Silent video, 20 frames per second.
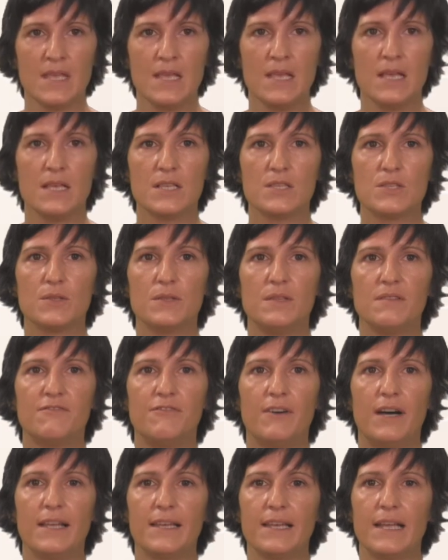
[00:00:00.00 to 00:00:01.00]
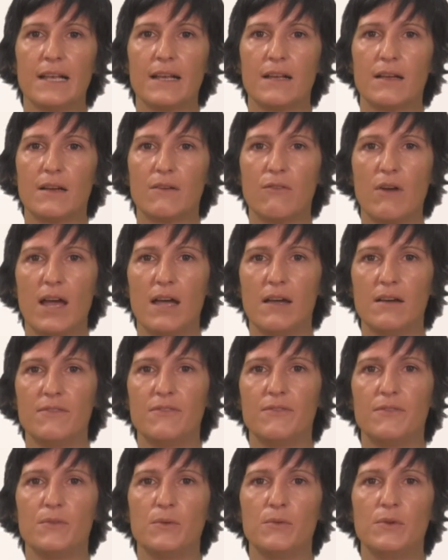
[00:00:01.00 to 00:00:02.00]
So the final
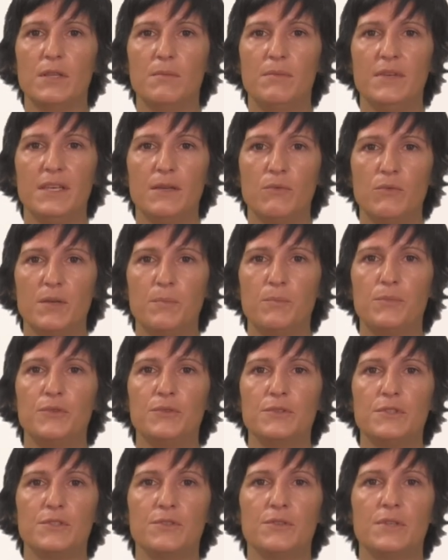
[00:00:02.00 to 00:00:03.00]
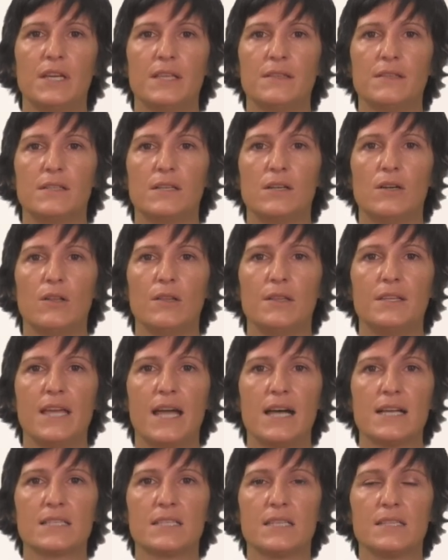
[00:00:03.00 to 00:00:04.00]
graph will be, we put together all the
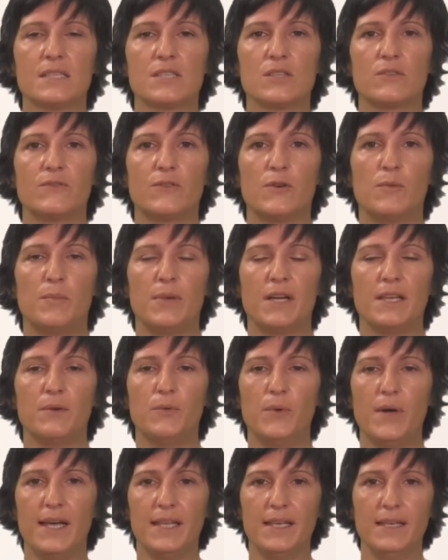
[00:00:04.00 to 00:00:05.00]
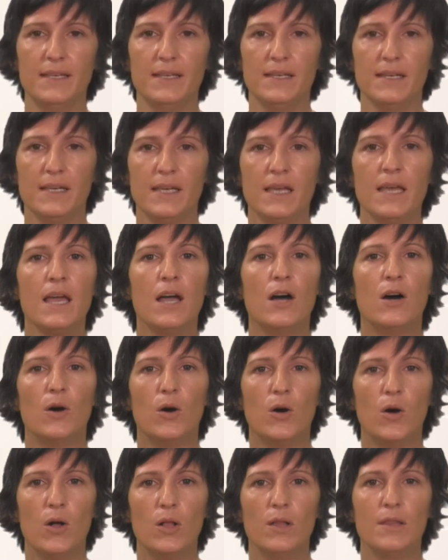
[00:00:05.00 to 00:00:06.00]
assets of company one,
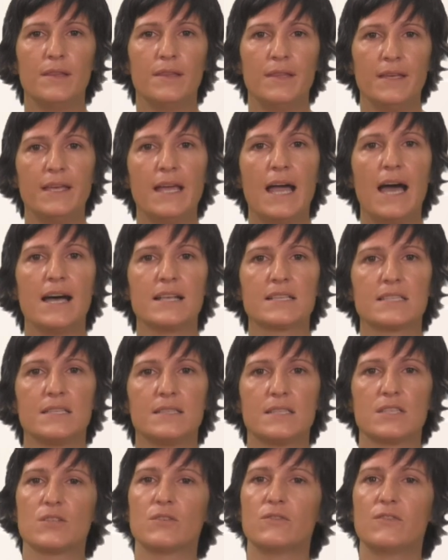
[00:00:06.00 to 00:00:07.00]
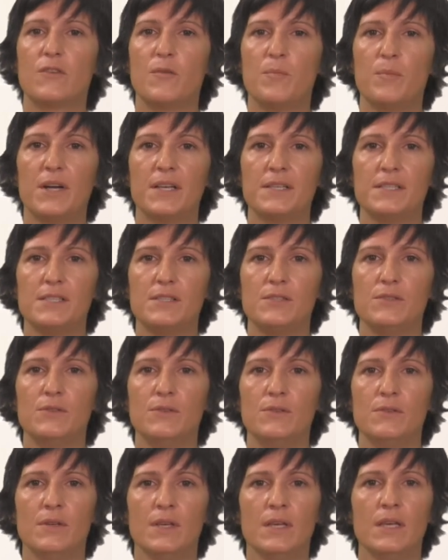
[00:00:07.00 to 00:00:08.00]
all the assets of company
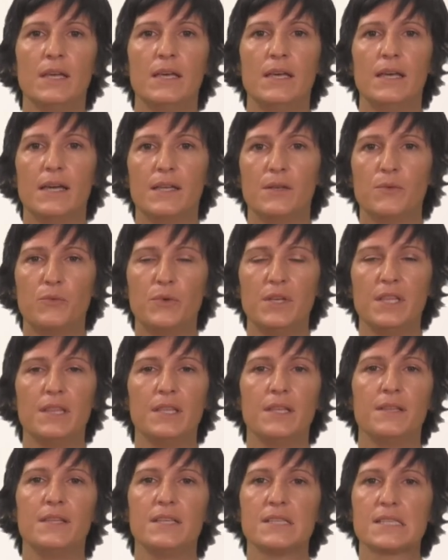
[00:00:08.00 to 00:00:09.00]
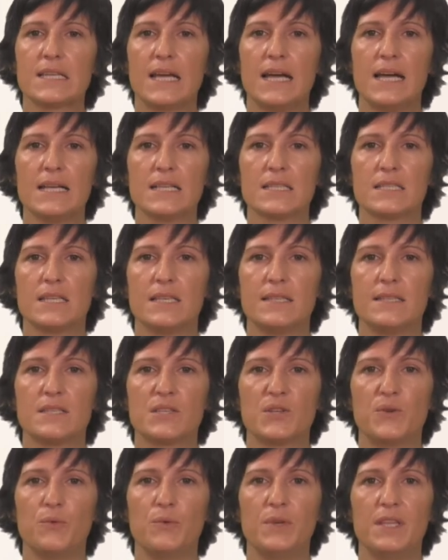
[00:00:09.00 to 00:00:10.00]
two, and within these
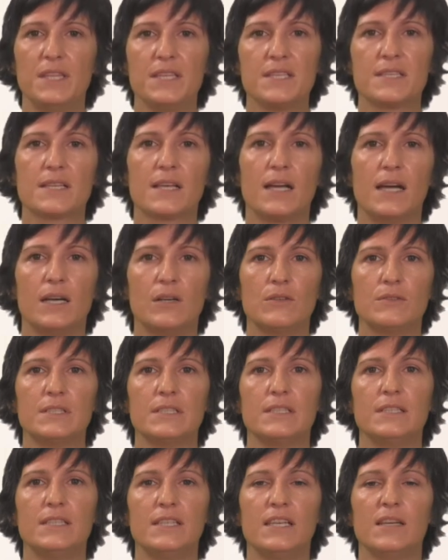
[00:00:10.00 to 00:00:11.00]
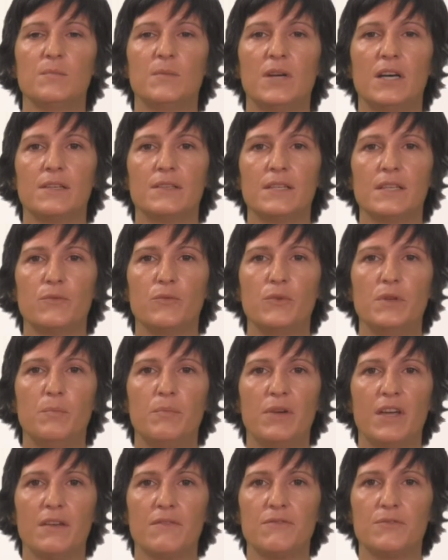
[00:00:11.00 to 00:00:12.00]
assets, we discount the amount that we
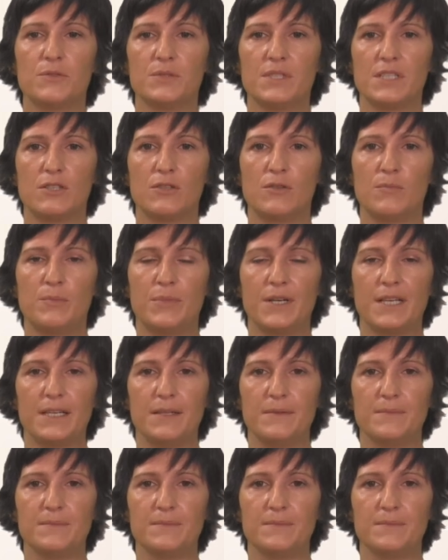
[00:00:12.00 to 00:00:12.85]
pay for the company.